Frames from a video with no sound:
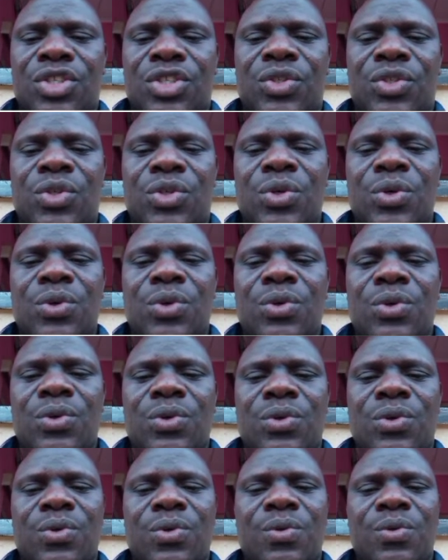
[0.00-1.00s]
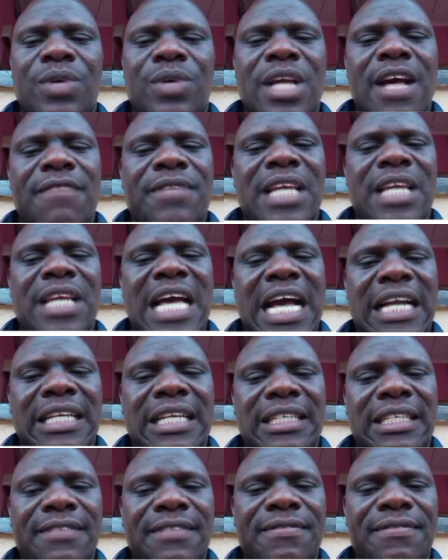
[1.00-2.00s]
2, we have the
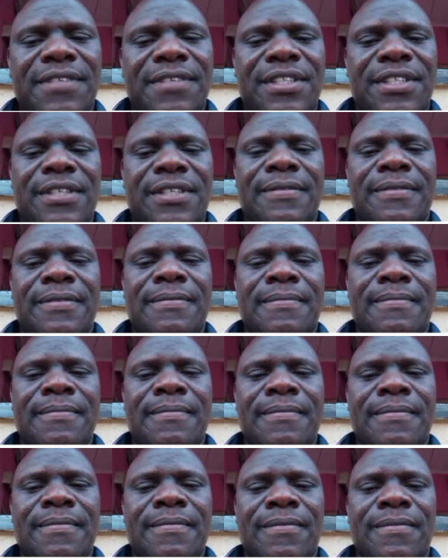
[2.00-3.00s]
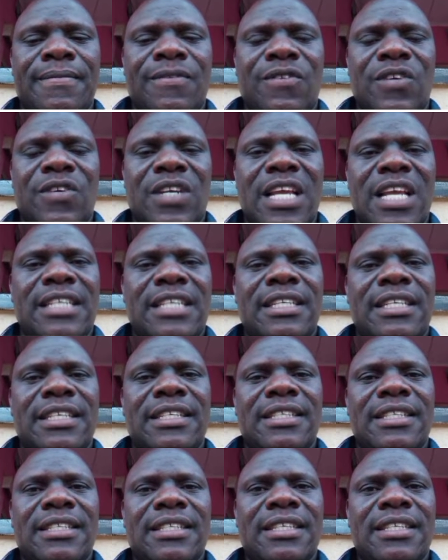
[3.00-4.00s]
activity, that
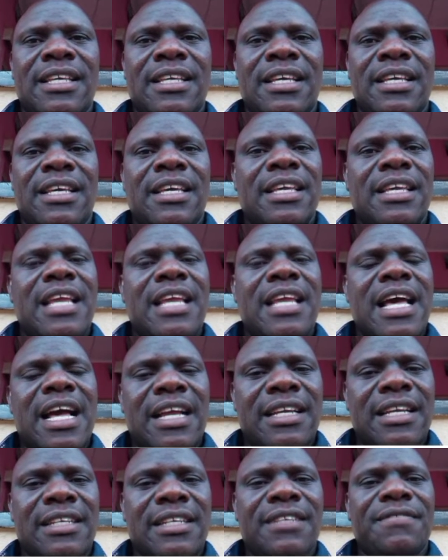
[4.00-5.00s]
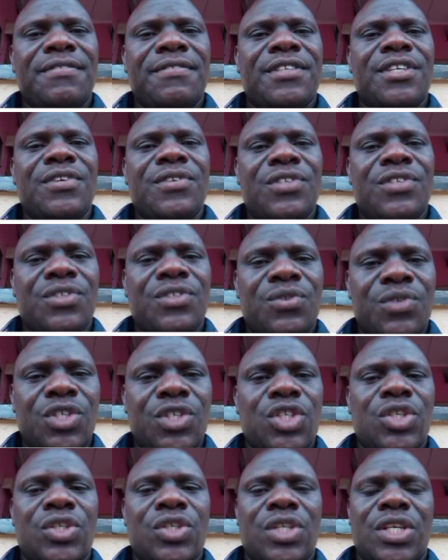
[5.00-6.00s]
is the activity
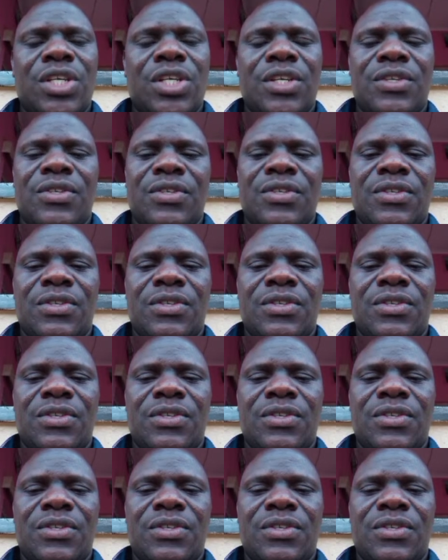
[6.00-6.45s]
restriction is